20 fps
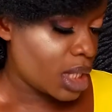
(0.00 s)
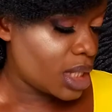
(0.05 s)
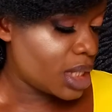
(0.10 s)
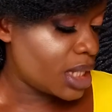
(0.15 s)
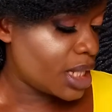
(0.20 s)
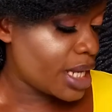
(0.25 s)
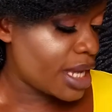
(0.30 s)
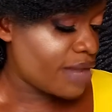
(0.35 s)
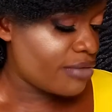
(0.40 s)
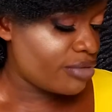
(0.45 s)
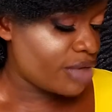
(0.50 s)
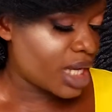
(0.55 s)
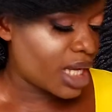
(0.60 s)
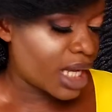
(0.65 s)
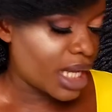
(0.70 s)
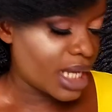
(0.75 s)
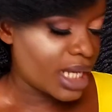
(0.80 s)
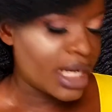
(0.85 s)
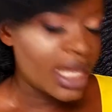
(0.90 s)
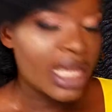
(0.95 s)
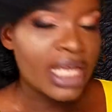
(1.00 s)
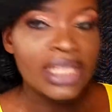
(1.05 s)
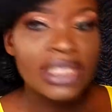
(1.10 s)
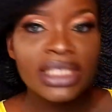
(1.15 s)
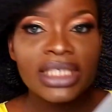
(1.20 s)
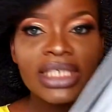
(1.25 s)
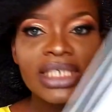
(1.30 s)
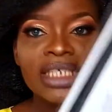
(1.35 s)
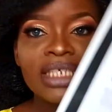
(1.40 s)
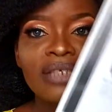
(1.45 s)
they have like an
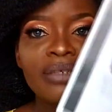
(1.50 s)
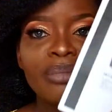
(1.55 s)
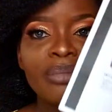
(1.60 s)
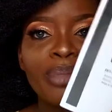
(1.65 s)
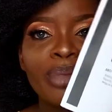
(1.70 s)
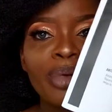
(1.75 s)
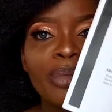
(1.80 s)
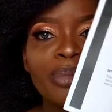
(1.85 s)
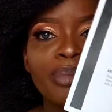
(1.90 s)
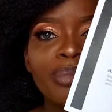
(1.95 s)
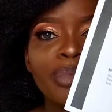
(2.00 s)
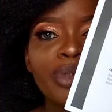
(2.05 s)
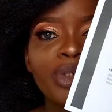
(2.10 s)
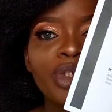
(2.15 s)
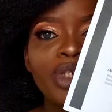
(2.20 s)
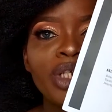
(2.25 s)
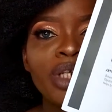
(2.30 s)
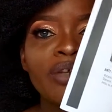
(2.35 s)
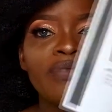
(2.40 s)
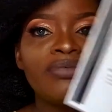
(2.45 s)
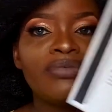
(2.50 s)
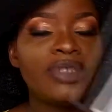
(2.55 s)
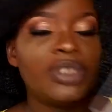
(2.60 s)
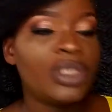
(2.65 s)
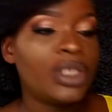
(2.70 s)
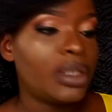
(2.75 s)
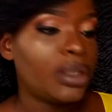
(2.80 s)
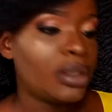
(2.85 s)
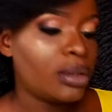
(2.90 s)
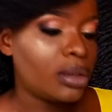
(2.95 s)
anti-bump shave
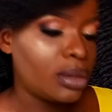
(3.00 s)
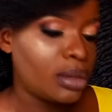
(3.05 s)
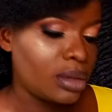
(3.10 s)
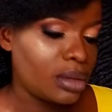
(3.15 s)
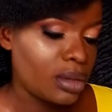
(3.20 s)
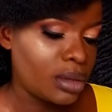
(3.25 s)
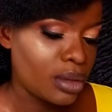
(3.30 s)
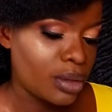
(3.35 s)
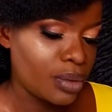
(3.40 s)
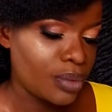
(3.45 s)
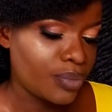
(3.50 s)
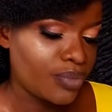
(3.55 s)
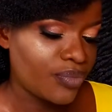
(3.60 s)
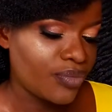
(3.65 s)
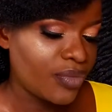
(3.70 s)
gel you know